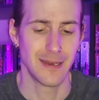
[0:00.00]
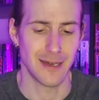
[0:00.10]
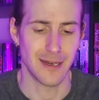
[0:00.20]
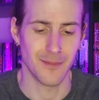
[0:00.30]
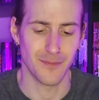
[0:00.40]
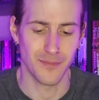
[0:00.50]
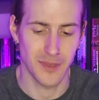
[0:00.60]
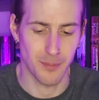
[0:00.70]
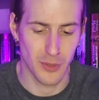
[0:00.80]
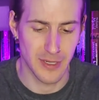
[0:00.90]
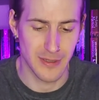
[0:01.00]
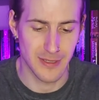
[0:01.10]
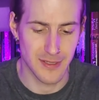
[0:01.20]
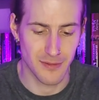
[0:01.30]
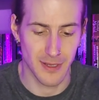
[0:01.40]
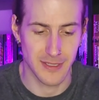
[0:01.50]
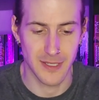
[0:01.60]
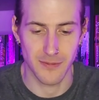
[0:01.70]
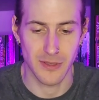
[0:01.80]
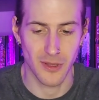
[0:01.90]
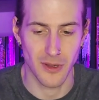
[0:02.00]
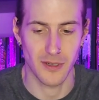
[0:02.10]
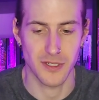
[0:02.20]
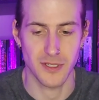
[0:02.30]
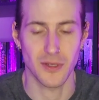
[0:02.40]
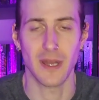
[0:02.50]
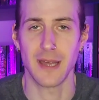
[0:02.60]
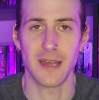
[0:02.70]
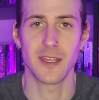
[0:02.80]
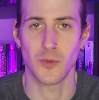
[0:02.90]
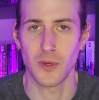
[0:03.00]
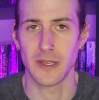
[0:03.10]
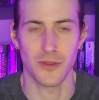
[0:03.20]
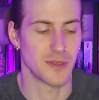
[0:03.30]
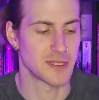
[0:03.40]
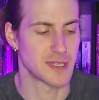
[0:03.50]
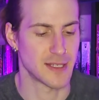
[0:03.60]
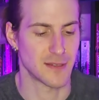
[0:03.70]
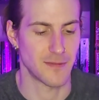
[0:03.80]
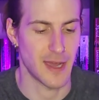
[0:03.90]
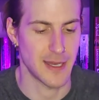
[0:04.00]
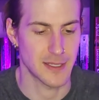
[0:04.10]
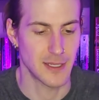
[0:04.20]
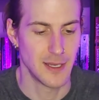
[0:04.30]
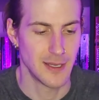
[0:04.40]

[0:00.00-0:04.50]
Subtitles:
The print is relatively large, so I think we'll get through this nice and fast.